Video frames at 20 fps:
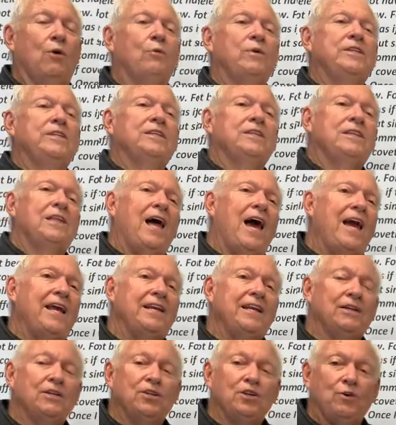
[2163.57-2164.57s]
We delight
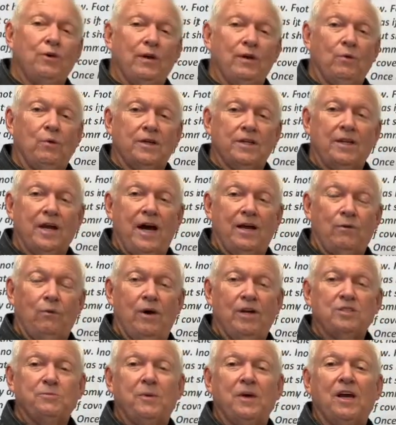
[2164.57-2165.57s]
in doing what God
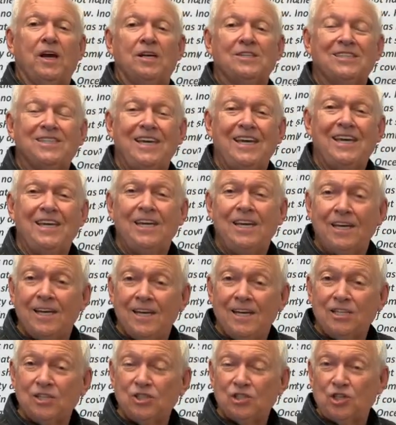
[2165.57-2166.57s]
wants because he
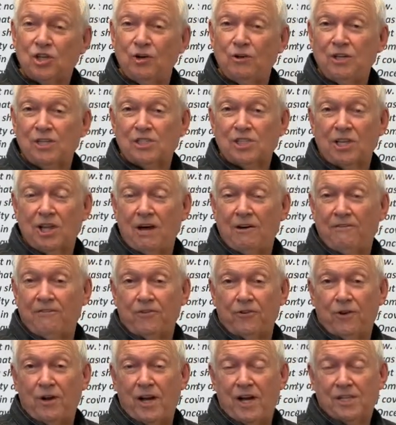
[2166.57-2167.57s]
showed his love
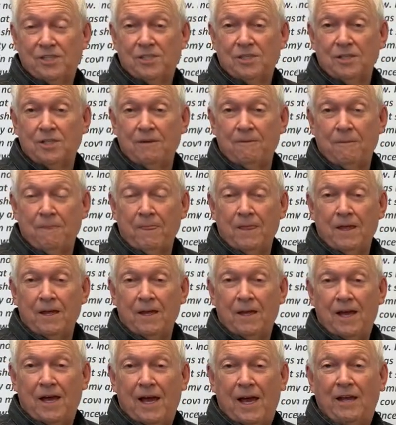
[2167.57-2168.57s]
for us.
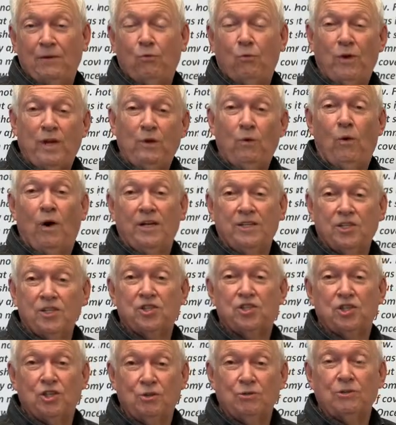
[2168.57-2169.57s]
And we want to
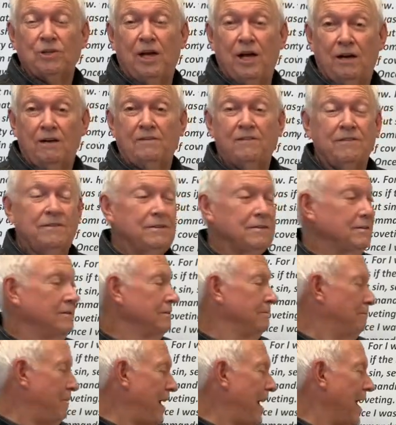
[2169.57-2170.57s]
show love
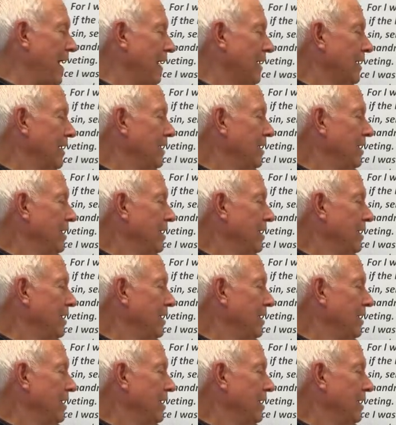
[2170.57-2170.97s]
back.